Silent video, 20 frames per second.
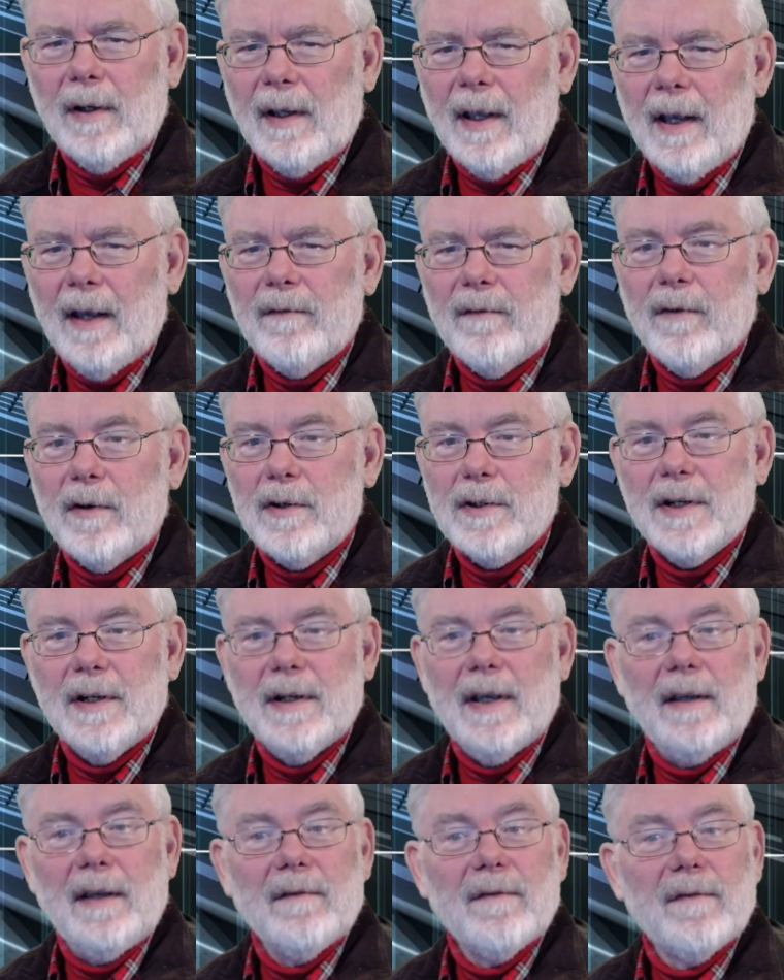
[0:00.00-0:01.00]
get version
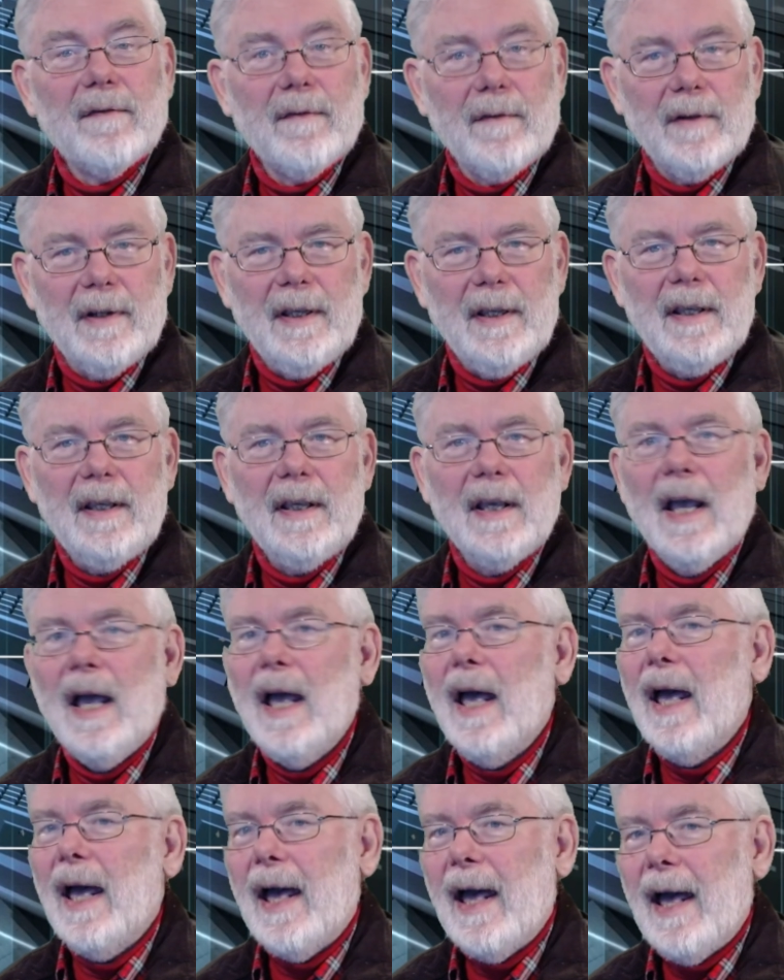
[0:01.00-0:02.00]
8 free
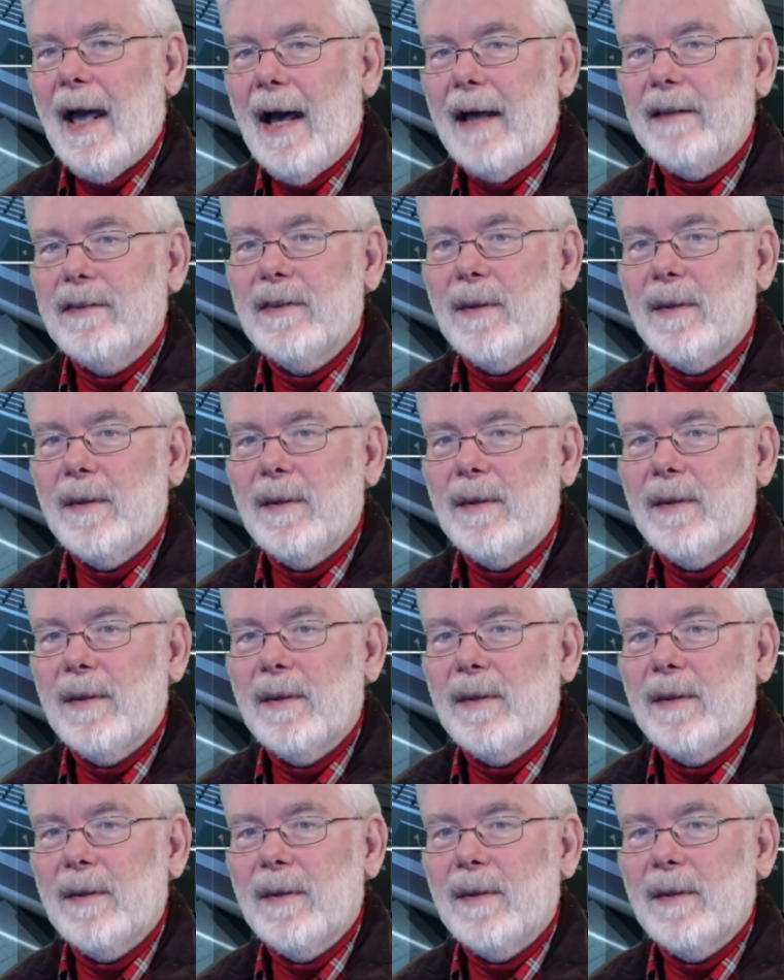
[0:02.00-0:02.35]
at